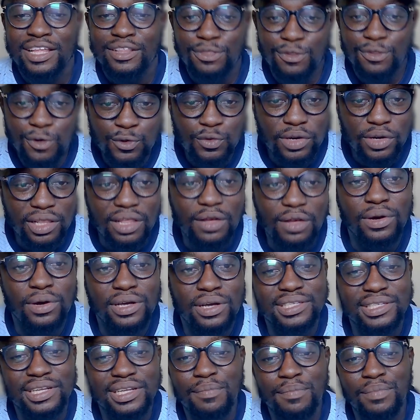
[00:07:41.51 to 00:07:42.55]
Those were the
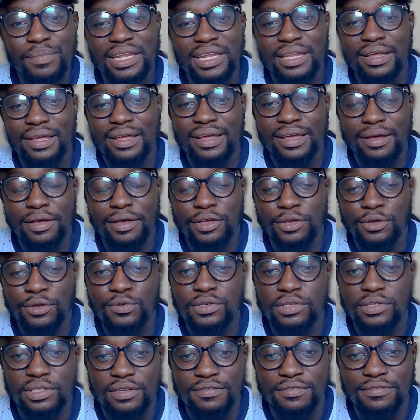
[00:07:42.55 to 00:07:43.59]
ones that made a
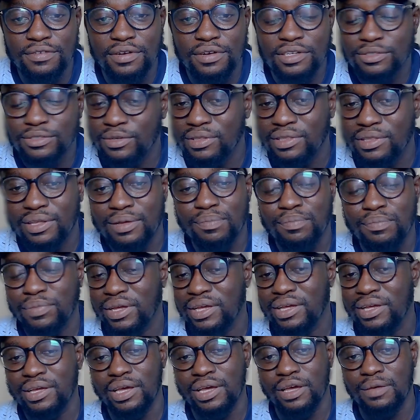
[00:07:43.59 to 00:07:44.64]
huge difference, not the
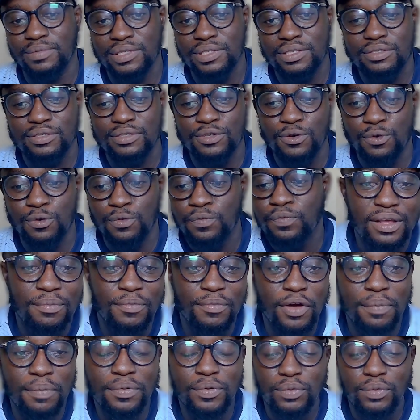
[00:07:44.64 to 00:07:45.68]
big games. So I'm
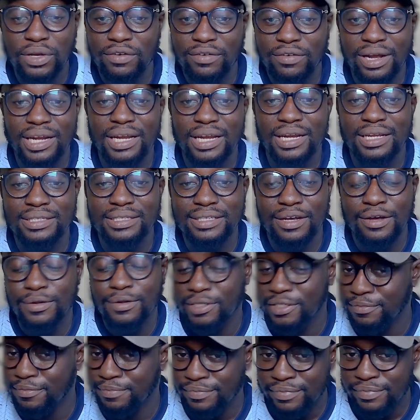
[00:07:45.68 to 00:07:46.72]
happy we grinded it
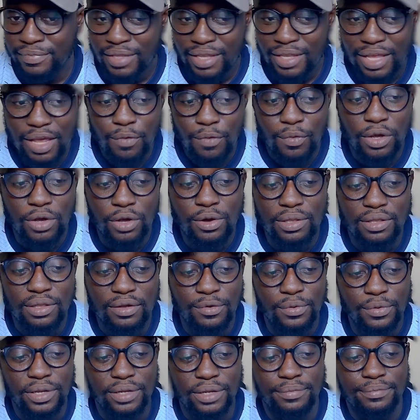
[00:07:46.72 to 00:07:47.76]
out and we got the
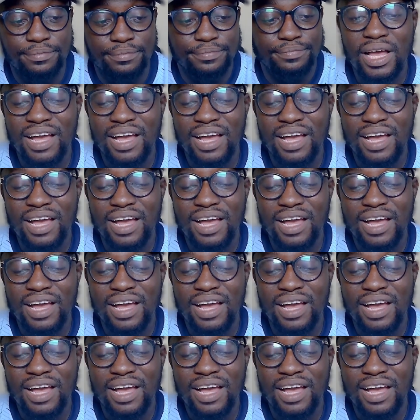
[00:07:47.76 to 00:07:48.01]
win.